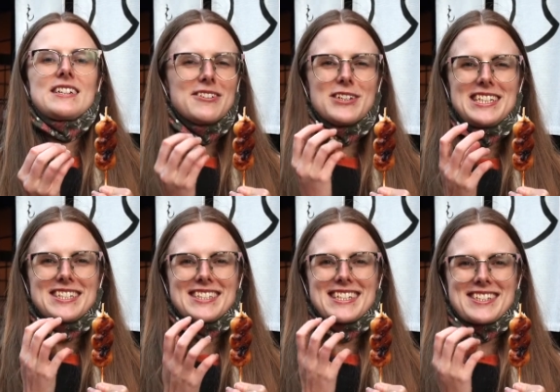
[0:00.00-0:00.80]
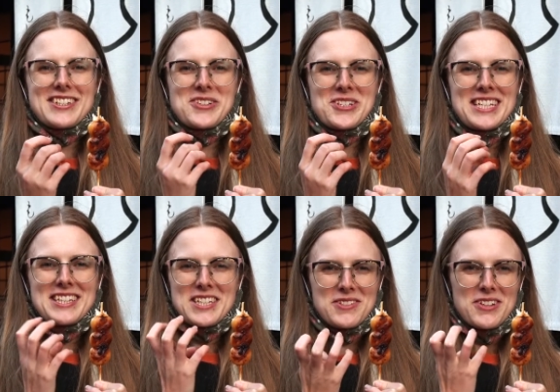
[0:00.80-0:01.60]
It really does get stuck in your teeth.
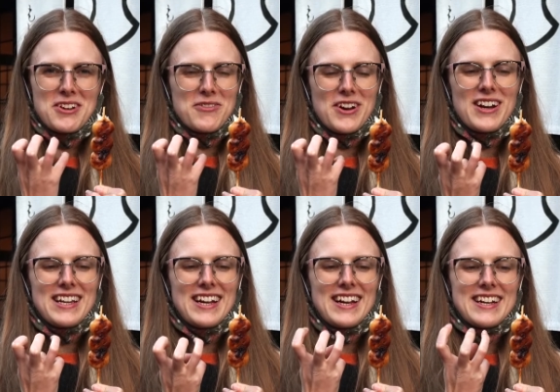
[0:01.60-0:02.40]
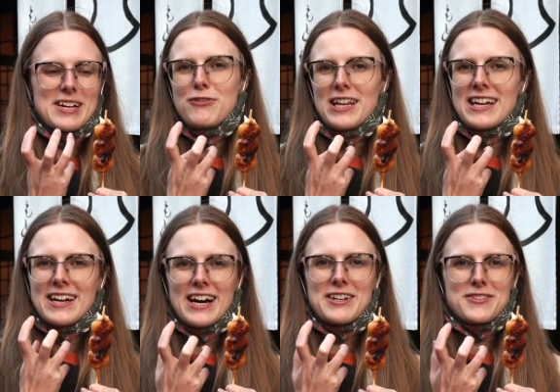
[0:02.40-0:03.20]
It's a very like filling
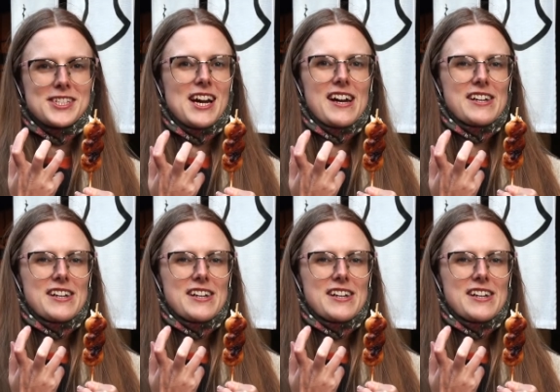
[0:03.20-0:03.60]
kind of snack.